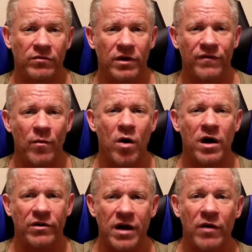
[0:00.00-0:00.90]
If I'm
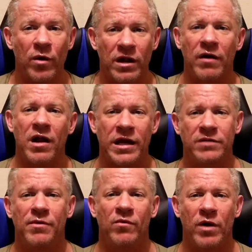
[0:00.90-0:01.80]
walking around, I like
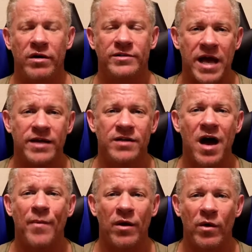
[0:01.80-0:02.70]
to be wearing a tank
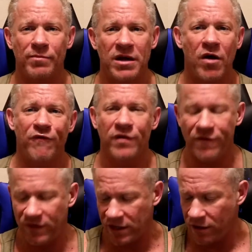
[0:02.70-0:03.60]
top. I don't want to be all
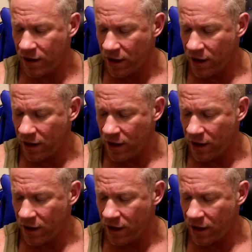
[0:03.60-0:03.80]
fluffy.